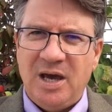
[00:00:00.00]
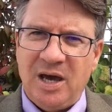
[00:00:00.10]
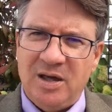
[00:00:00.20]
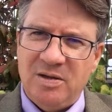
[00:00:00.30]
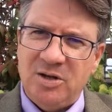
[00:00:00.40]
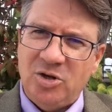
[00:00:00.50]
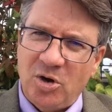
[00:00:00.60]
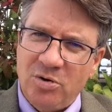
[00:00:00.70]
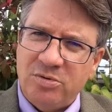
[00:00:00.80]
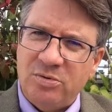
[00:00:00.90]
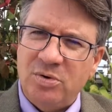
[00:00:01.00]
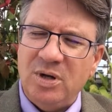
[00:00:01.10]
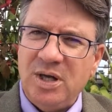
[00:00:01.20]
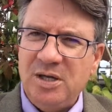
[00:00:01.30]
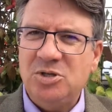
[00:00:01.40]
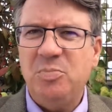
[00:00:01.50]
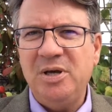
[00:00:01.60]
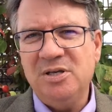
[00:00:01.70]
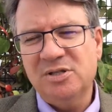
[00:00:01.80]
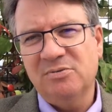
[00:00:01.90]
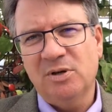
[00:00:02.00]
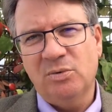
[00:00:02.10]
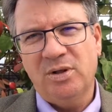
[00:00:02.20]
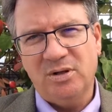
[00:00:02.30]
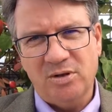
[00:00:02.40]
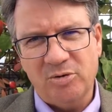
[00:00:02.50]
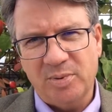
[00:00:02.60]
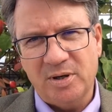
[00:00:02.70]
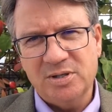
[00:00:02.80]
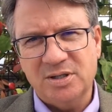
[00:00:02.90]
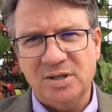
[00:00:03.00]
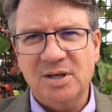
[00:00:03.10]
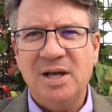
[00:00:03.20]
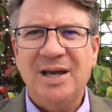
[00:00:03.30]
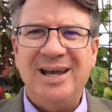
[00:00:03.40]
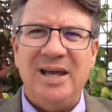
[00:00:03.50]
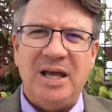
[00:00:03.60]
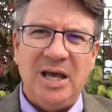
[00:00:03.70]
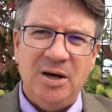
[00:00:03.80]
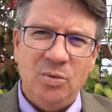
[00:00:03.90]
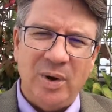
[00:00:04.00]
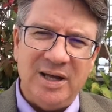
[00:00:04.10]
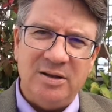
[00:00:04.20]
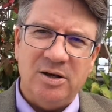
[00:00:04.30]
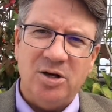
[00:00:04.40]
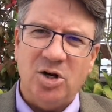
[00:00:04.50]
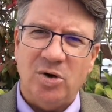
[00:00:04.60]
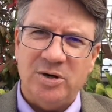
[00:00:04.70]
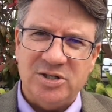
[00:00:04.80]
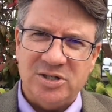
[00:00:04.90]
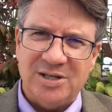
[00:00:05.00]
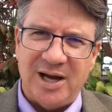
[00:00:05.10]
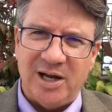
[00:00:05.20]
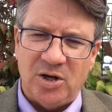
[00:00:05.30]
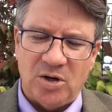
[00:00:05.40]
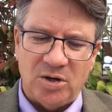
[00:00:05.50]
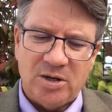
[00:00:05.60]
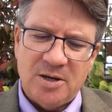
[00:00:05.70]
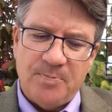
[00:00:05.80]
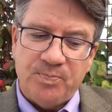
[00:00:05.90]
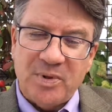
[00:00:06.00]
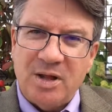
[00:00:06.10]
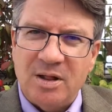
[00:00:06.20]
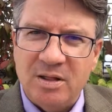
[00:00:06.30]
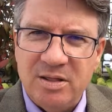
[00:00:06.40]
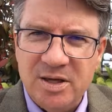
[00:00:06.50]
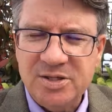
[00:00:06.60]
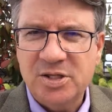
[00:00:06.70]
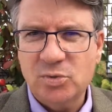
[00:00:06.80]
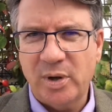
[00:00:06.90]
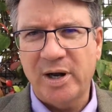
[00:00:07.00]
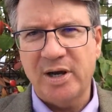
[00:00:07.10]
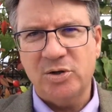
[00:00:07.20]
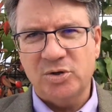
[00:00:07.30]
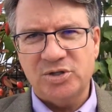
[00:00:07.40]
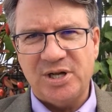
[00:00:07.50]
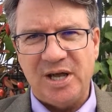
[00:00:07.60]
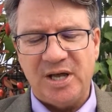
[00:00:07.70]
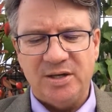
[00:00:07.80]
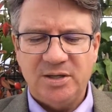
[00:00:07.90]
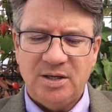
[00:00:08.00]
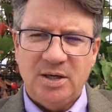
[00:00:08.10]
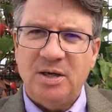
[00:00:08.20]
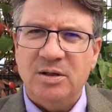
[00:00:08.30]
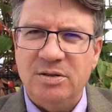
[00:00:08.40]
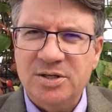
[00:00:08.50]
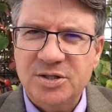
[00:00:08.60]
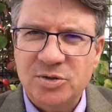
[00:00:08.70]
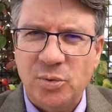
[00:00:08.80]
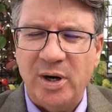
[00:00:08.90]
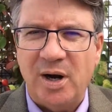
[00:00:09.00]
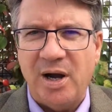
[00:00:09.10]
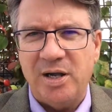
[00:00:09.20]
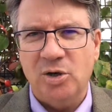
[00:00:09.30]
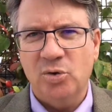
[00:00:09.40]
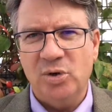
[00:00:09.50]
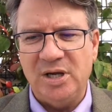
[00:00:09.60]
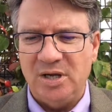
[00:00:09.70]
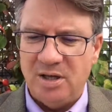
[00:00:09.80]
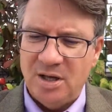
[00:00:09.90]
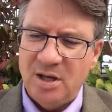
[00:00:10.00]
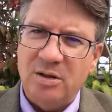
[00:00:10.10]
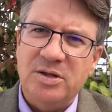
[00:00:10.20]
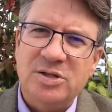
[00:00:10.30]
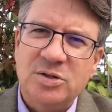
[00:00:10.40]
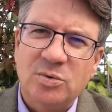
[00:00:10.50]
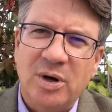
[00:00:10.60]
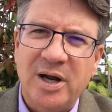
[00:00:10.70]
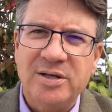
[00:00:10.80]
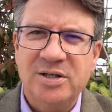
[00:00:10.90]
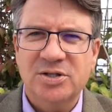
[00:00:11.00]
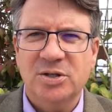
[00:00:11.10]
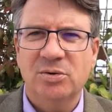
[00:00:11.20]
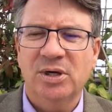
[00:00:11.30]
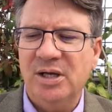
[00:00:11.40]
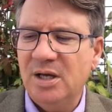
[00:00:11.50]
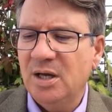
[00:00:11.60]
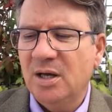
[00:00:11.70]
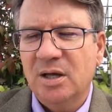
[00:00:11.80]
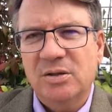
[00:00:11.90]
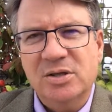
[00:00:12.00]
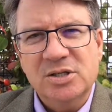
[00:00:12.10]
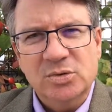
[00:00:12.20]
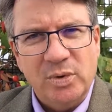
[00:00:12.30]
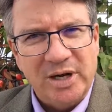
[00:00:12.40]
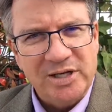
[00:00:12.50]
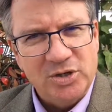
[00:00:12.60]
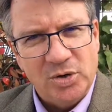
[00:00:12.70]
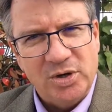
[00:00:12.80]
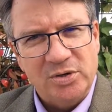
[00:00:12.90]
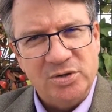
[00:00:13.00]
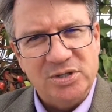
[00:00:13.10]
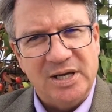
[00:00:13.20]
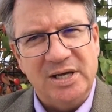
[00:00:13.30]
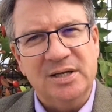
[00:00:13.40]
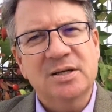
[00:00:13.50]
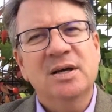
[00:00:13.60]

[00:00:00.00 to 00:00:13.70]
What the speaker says: and then go through each piece of it with the other person in a way that encourages dialogue. This is what I understand. This is where I agree. This is where I disagree. This is what I don't understand.